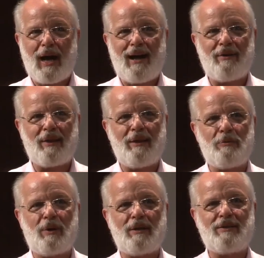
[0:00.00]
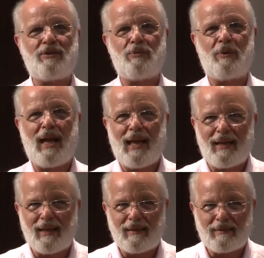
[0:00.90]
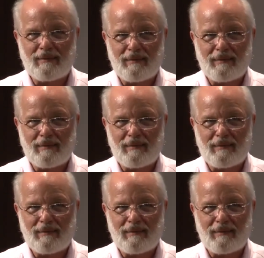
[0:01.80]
how they worked granite.